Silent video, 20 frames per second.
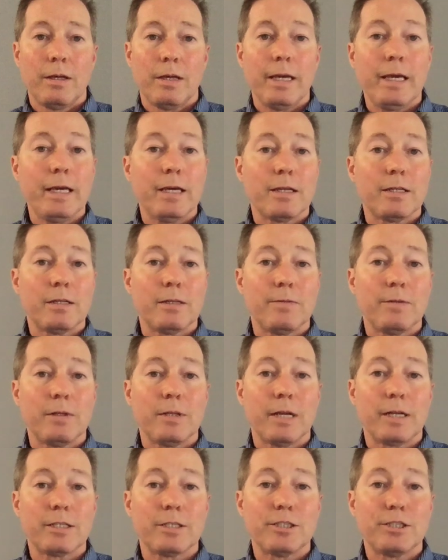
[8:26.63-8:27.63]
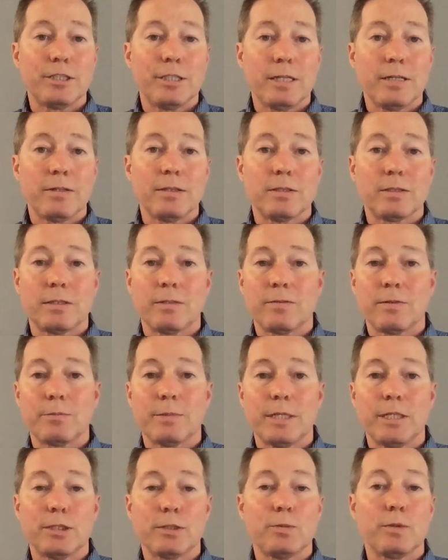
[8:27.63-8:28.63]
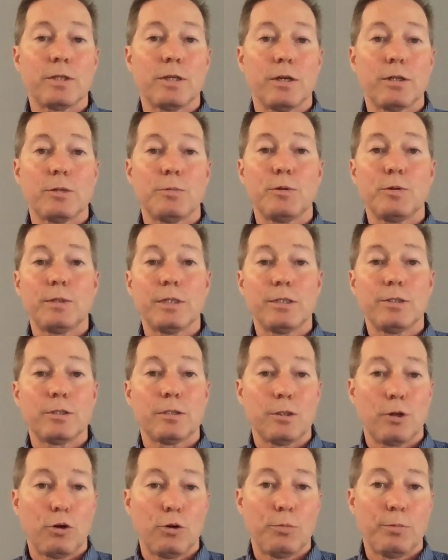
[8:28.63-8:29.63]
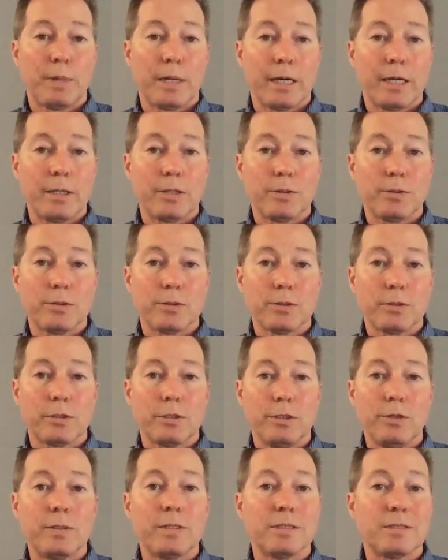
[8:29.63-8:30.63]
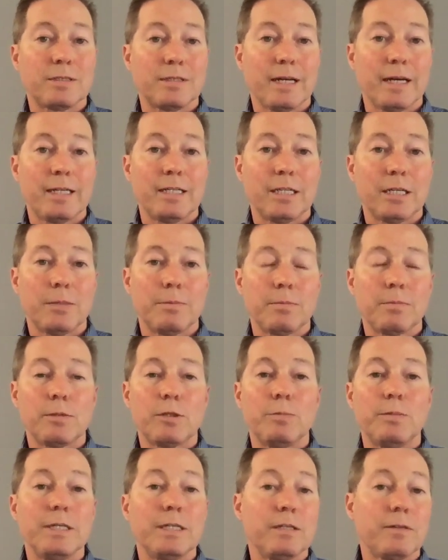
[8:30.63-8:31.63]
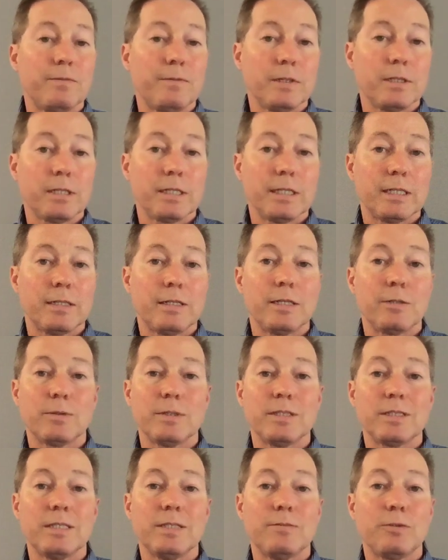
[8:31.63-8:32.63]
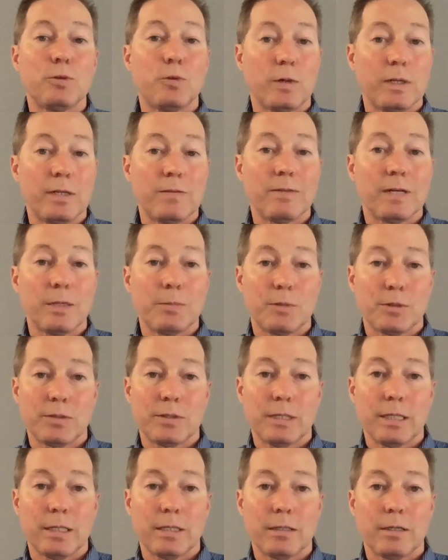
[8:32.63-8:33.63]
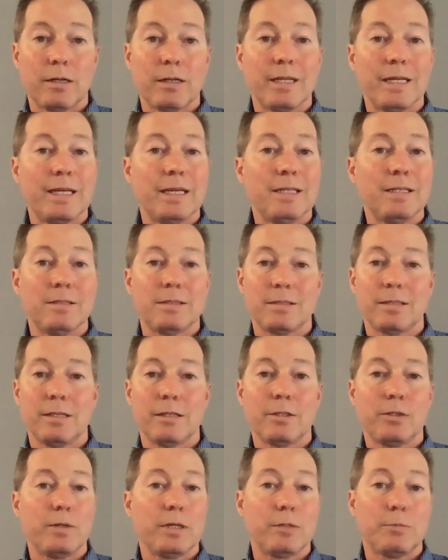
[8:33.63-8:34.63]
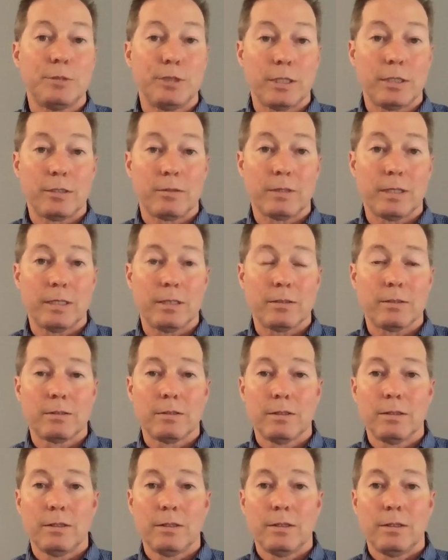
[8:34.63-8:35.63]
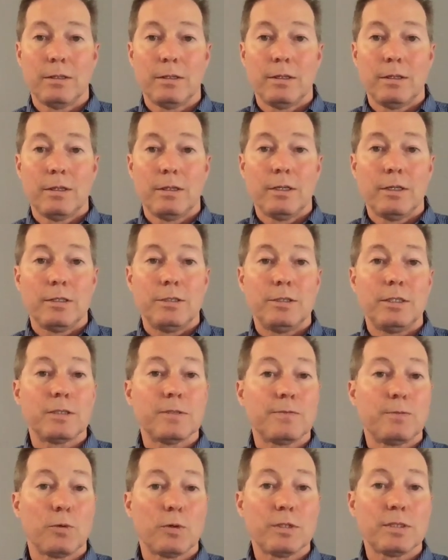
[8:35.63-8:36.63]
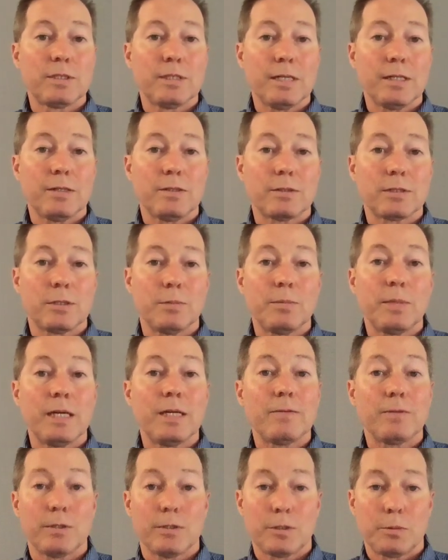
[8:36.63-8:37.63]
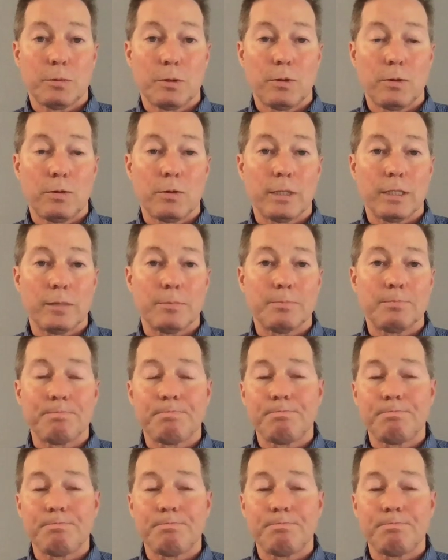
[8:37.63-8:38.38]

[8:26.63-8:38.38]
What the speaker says: And if you'd like to share this information with other potential home buyers, you can sign up to be an affiliate and receive 25% on any sale you help generate. Just 4 sales can pay for this program.